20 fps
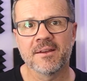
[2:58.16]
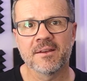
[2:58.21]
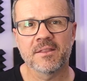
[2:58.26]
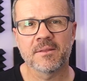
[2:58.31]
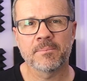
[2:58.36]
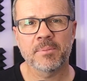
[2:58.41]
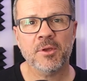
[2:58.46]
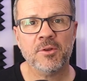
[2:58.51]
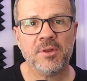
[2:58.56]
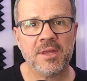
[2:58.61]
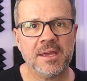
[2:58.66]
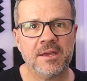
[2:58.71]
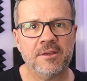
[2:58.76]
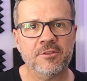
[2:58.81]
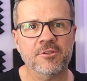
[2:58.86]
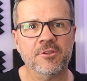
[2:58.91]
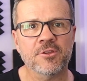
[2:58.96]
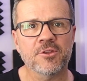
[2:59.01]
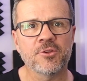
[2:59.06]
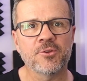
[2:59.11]
The beauty
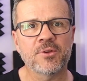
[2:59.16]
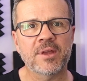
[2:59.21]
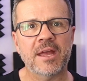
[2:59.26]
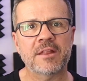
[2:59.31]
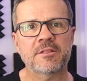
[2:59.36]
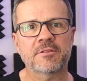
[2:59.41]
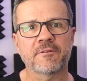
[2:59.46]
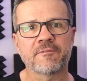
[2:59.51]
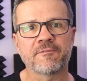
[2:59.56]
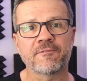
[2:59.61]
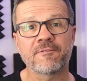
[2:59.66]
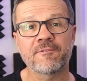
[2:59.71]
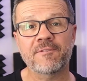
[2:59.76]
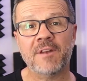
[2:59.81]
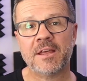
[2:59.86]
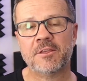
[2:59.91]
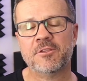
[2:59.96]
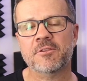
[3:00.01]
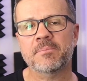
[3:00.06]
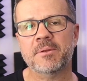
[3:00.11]
is you get the
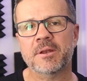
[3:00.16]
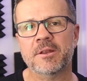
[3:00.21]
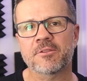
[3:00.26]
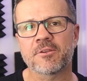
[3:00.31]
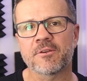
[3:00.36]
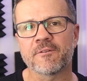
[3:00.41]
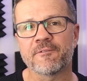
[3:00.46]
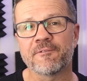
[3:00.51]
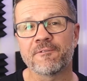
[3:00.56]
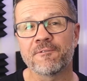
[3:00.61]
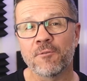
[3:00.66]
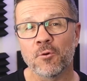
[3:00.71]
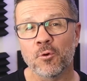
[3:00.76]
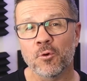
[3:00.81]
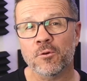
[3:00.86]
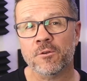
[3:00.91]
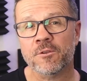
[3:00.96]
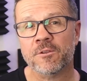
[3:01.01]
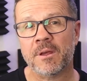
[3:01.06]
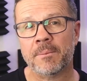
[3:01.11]
flexibility of
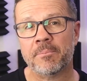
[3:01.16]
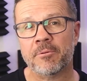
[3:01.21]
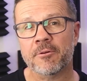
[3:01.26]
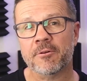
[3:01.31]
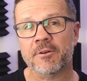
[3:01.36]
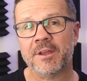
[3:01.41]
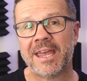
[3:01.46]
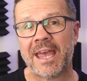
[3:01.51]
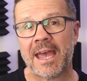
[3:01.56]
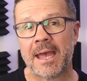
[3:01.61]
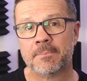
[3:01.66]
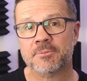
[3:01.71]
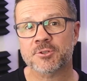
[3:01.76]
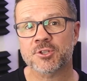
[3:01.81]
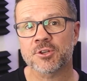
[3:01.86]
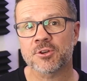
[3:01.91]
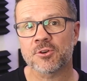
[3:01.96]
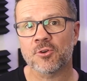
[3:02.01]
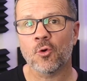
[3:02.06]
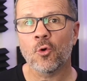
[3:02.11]
4 separate
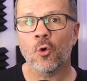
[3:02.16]
capture